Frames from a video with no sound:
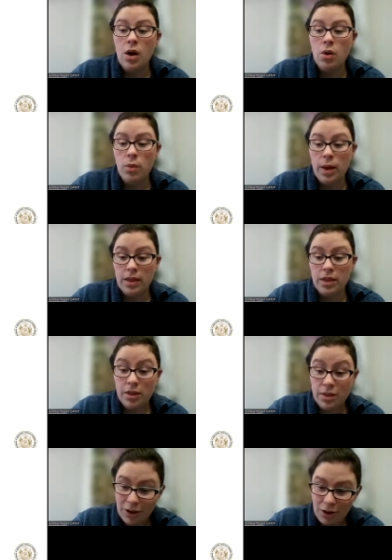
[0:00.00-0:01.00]

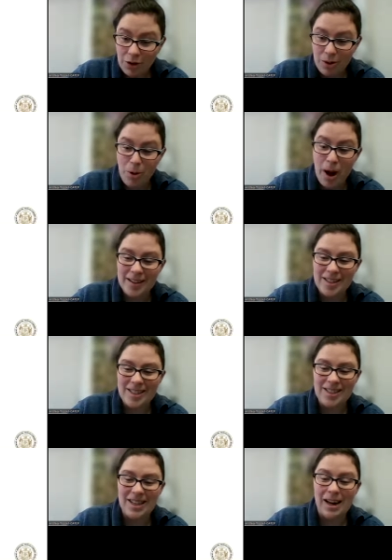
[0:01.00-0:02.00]
With the current
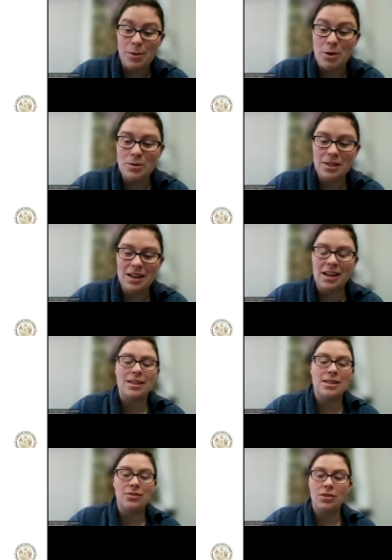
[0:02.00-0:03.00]
practices that I'm using on
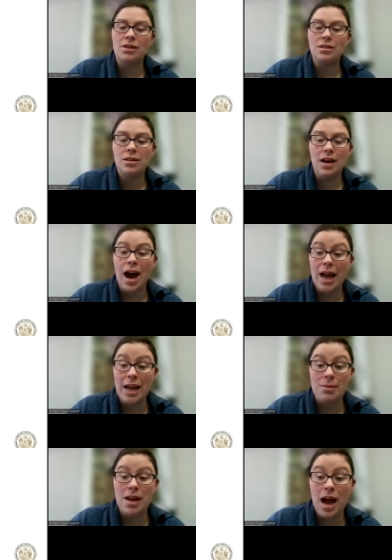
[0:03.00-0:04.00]
this field, I
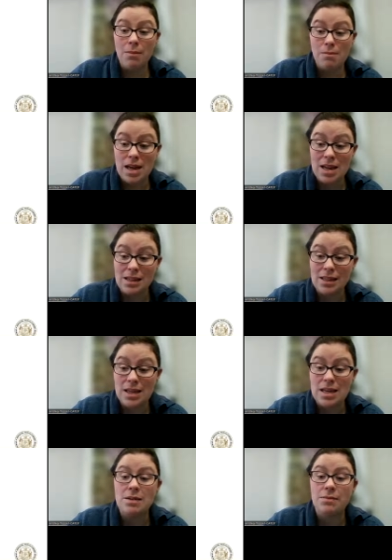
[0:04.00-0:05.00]
am not meeting
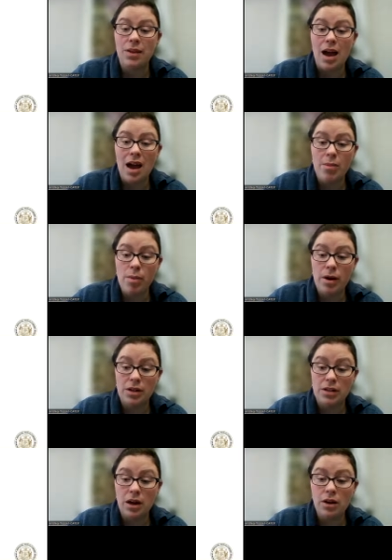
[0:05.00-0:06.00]
T. I am about
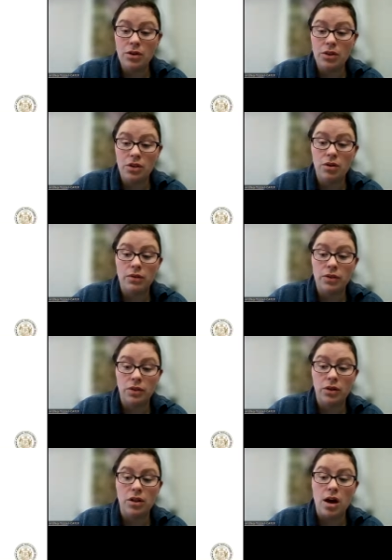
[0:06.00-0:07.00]
a ton or so of
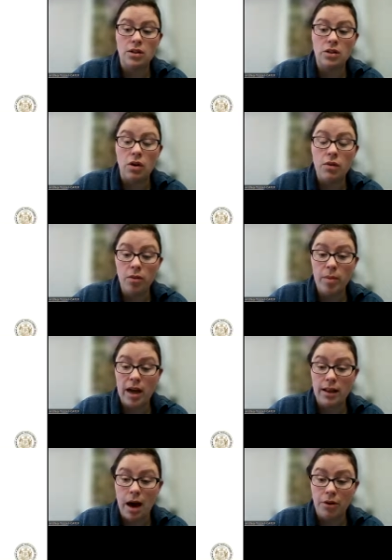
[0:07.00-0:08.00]
soil loss over my
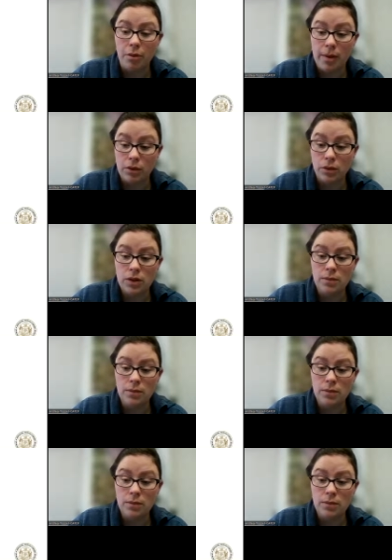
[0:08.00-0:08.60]
allowed amount.